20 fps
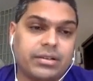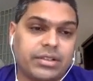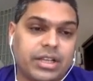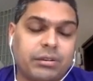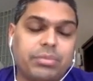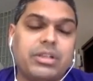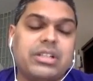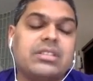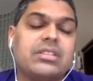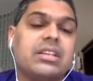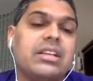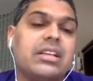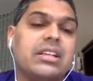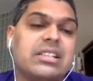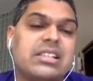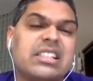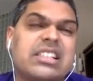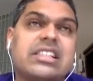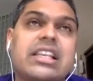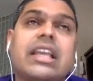That means in a
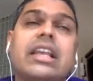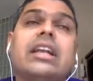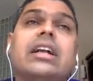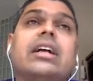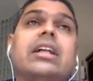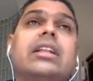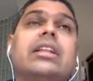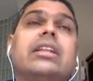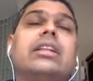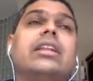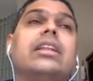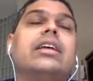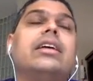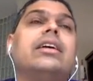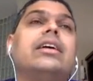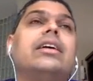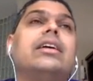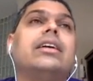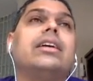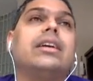single
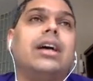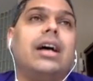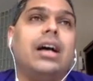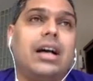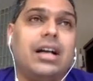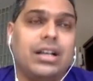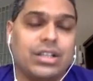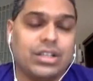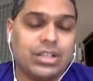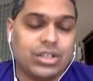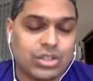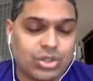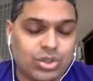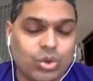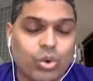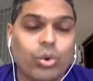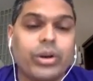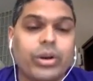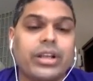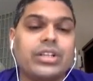uh,
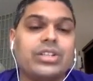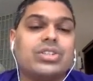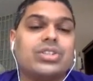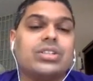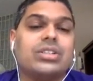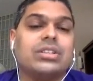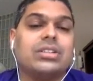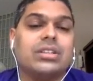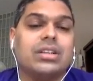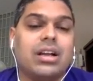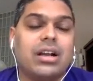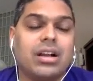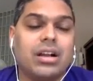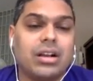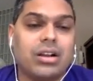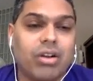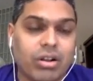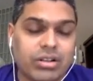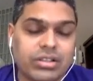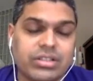storage
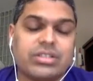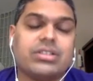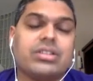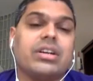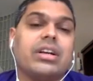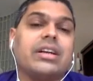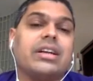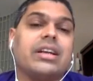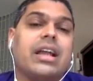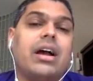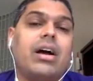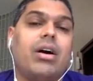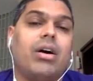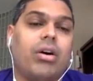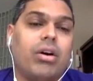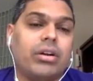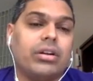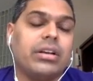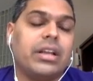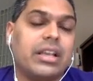construct
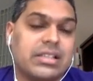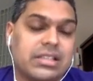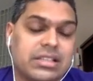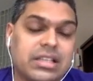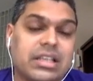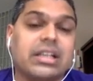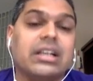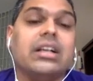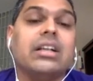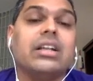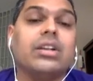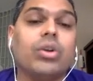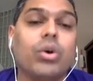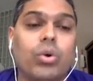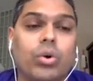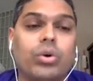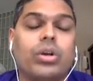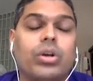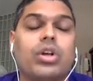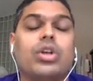on a single
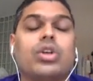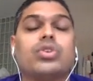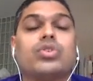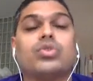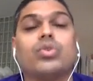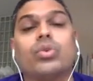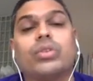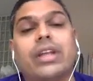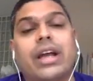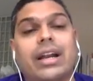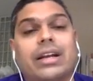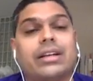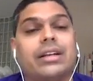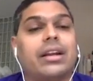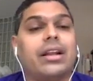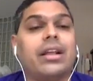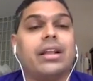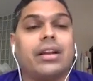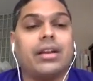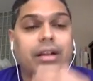node so that
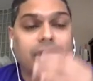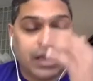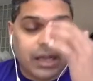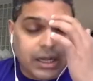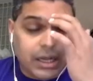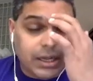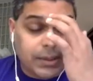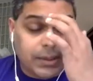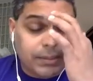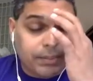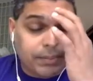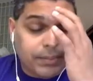uh,